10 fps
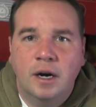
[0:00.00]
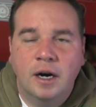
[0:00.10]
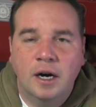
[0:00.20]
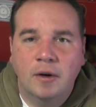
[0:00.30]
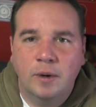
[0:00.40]

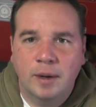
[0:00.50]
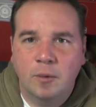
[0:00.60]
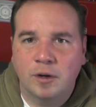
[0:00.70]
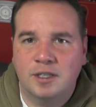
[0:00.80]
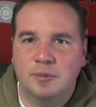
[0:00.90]
Uh, we get
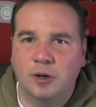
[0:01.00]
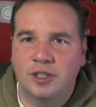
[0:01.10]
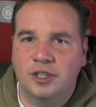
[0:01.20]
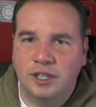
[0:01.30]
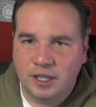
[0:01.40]
more
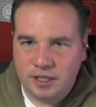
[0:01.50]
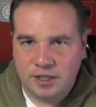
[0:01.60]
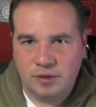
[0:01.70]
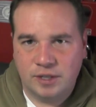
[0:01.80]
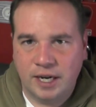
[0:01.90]
exploration on
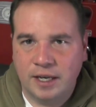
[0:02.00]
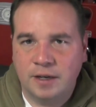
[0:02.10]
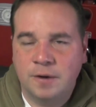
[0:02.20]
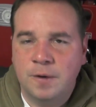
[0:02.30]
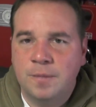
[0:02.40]
Susannah
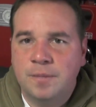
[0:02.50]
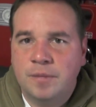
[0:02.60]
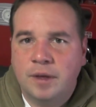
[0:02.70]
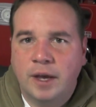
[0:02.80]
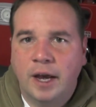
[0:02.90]

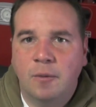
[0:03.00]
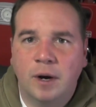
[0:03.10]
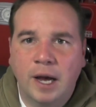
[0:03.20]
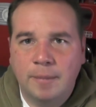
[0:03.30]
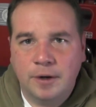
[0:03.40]
and what
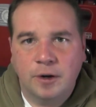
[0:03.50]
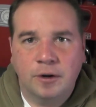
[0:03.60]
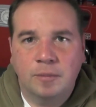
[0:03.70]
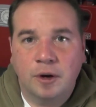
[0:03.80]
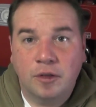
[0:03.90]
happened to her
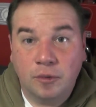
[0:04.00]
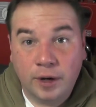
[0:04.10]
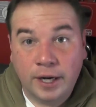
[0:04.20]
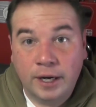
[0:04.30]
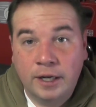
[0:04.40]
in book
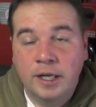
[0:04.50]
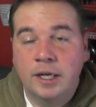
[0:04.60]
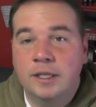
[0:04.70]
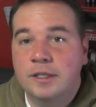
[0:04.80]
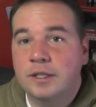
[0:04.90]
three.
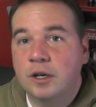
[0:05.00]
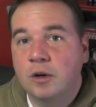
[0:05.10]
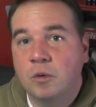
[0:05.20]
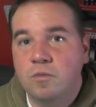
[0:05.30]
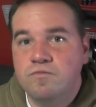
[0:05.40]

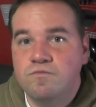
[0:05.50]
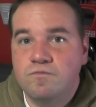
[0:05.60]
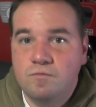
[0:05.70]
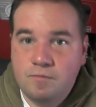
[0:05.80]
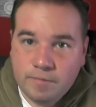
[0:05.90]
So
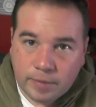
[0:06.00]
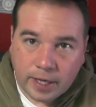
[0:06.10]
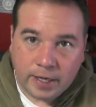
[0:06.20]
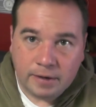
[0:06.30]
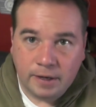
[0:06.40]

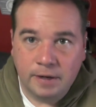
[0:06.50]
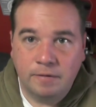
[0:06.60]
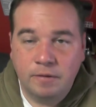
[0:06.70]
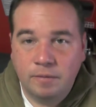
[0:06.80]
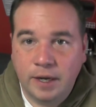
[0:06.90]
it, and
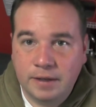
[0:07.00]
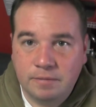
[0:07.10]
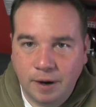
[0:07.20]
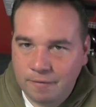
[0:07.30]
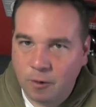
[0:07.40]
if it's
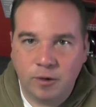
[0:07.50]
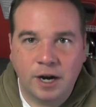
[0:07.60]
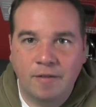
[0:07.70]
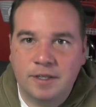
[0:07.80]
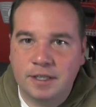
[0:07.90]
I've already,
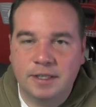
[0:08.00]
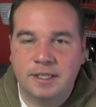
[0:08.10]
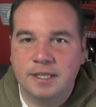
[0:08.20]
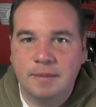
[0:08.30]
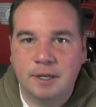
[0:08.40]
obviously this
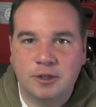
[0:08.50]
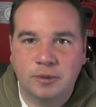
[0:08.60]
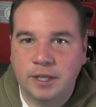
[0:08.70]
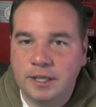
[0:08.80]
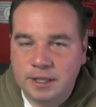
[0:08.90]
is a must
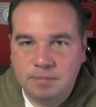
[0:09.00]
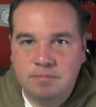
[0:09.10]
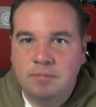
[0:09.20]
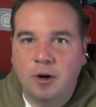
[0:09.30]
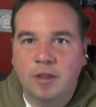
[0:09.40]
read. It's
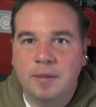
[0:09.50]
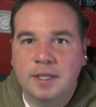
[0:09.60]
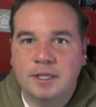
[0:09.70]
part of the main